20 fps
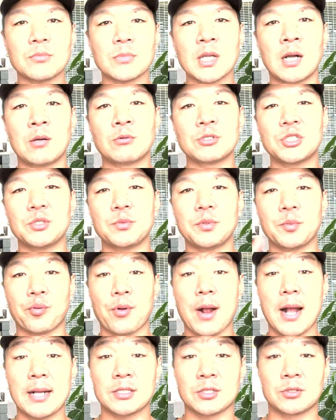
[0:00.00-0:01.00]
I want you to be
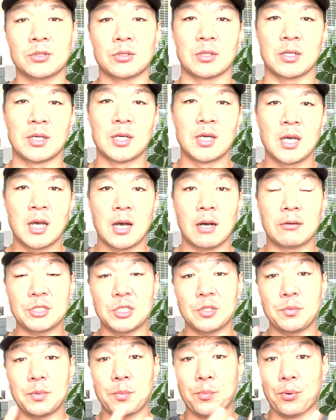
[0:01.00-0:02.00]
practical. I want you
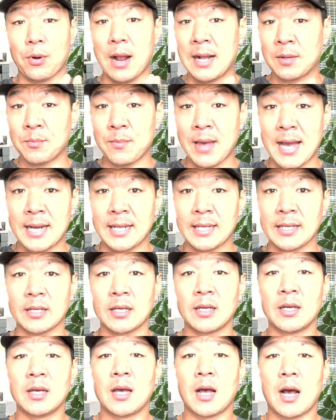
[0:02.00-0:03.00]
to be pragmatic.
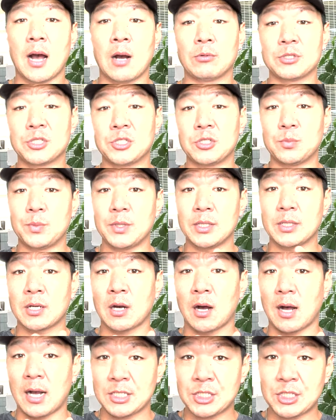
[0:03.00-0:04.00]
I want you to be
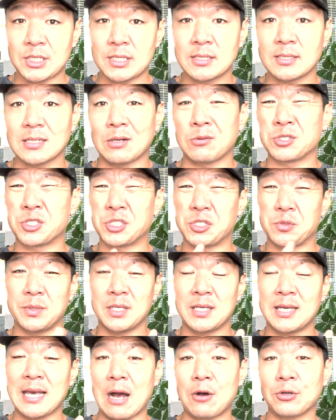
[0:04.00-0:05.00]
cautious. I want you to be
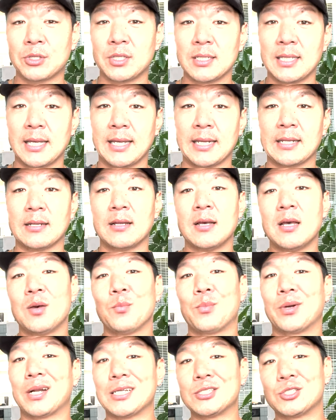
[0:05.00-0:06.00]
calculated.
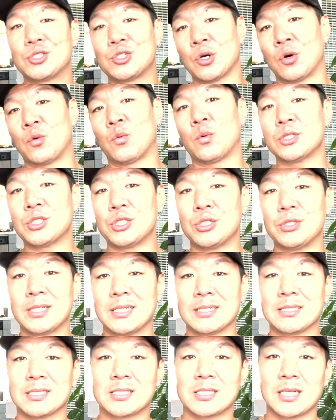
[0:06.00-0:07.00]
But I don't want you to
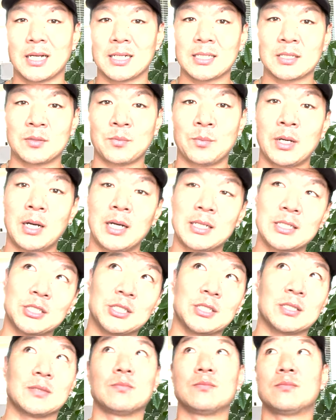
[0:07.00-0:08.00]
get stuck in the mud and
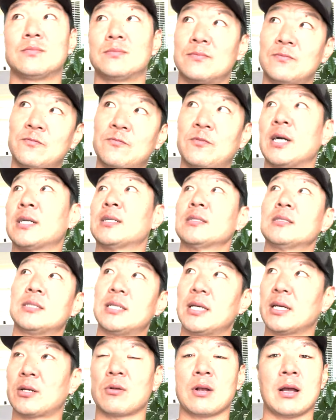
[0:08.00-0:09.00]
just fucking
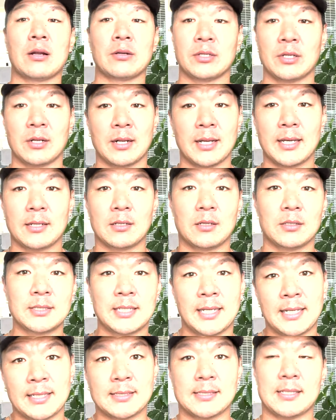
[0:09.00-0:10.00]
dick around in your head all
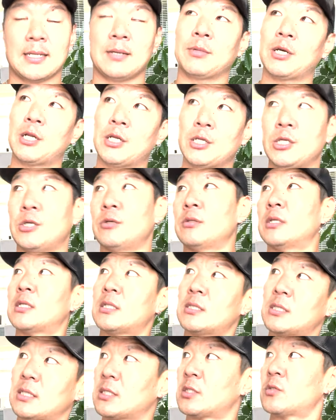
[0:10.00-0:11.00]
day and say, I'm going to do
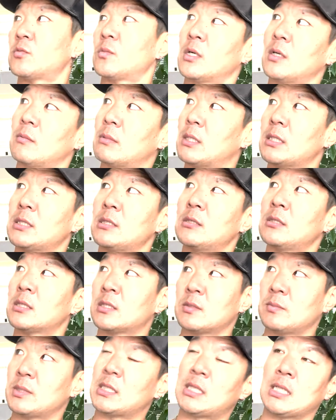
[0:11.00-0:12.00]
this. I swear I'm going to do this.
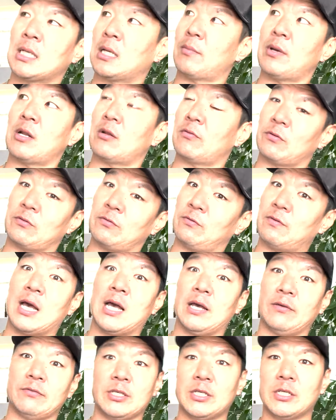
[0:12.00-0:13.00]
I've been thinking about it for
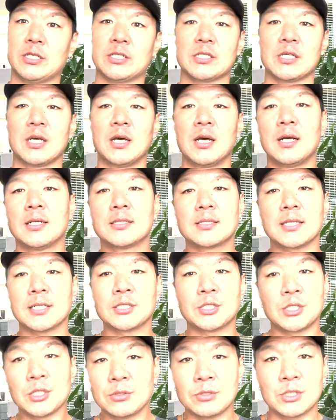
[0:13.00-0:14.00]
five years. It's
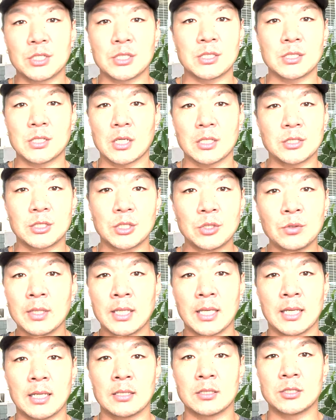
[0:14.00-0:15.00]
like, dude, just start doing
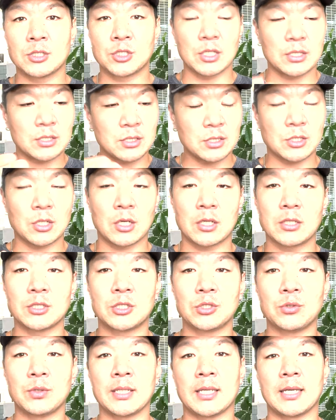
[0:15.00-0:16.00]
it. Just start
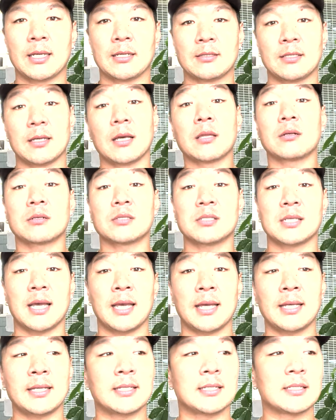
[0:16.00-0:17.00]
doing it. The other
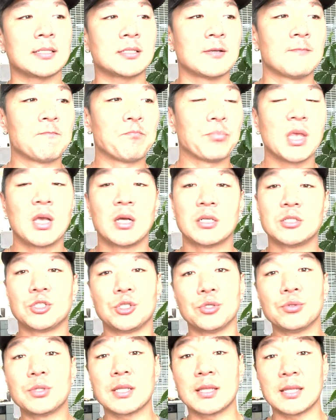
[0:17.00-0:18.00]
saying is,
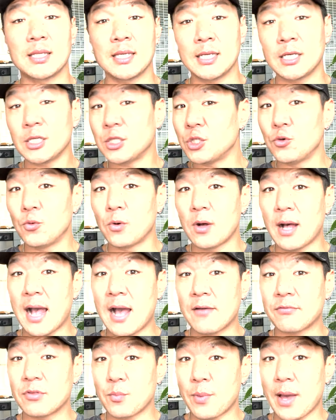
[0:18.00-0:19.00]
do the thing and you will
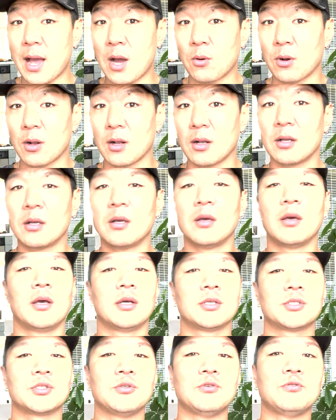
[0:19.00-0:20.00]
have the power.
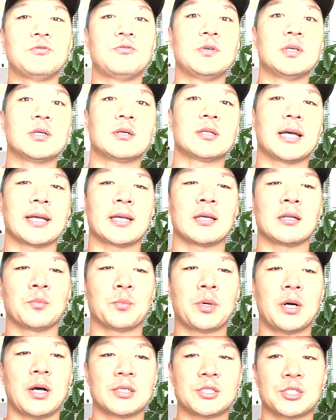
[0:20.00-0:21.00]
So you feel like an
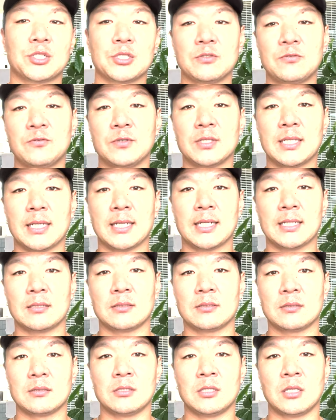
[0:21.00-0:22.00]
imposter. You feel like,
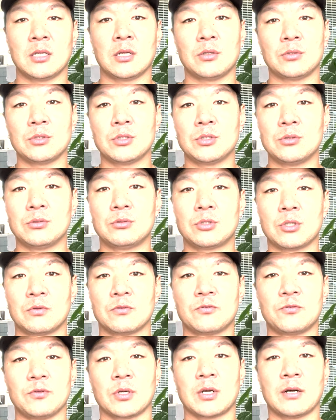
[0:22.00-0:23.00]
you know, you don't
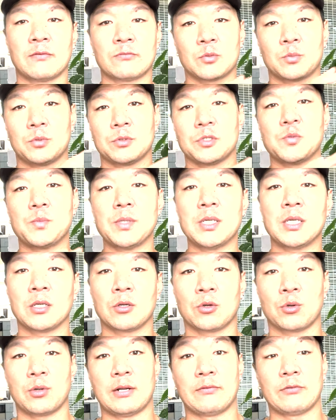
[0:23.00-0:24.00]
feel comfortable speaking
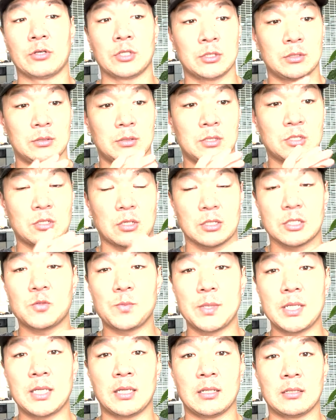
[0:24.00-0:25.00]
or whatever. Start
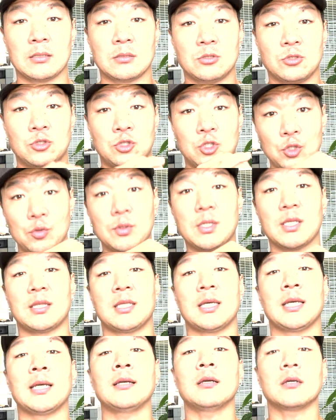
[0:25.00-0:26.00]
speaking. Do the
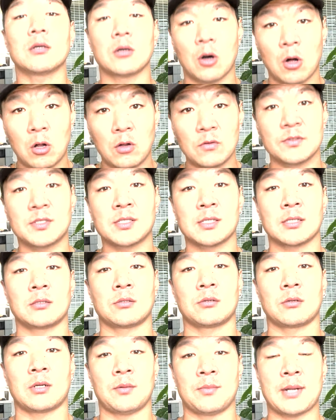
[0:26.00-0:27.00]
thing. All of a sudden
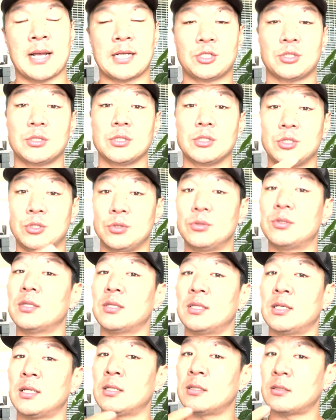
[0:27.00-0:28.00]
it'll come naturally. Do the
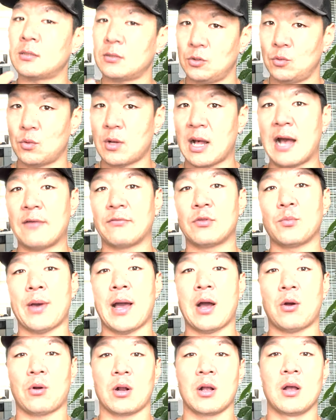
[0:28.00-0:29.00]
thing. You will have the
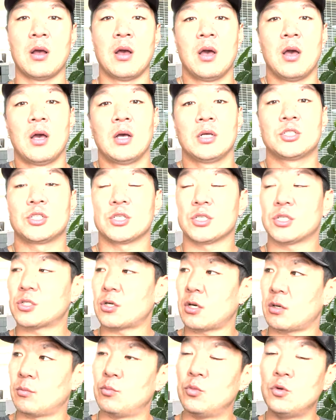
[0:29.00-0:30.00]
power. Just
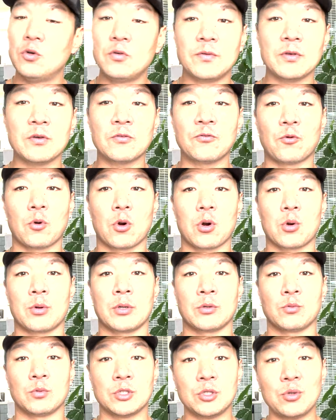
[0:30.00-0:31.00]
start moving
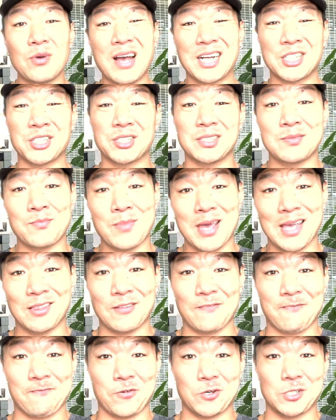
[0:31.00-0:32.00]
forward. When you actually make
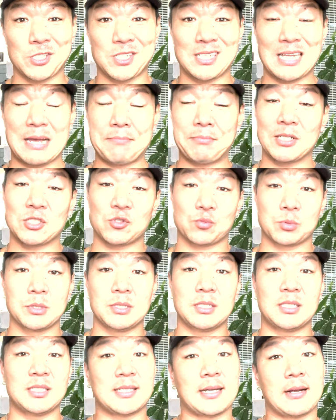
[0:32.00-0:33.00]
the first step that's
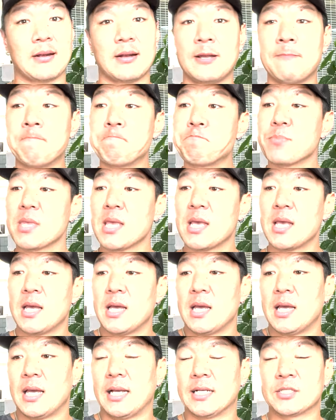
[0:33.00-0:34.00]
really scary,
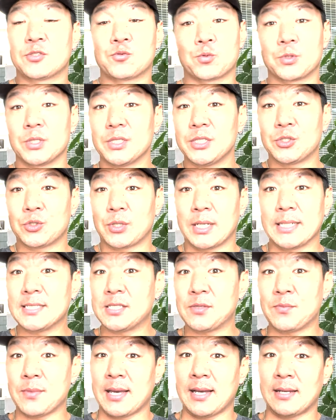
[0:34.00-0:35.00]
it's really
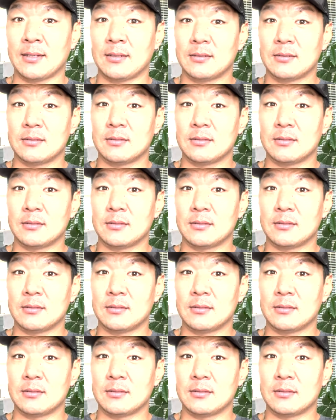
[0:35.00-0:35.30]
crazy, man.